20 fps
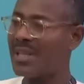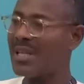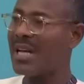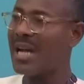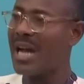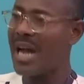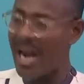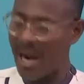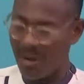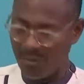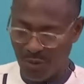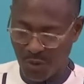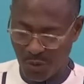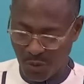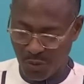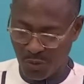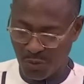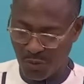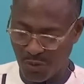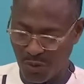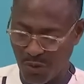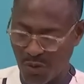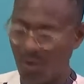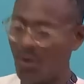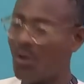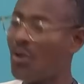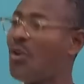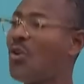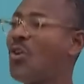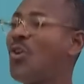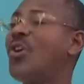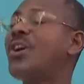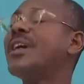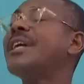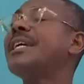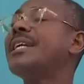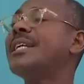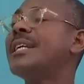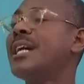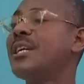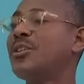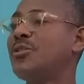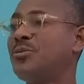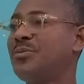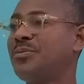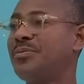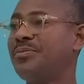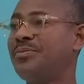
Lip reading: harm you, or hinder you.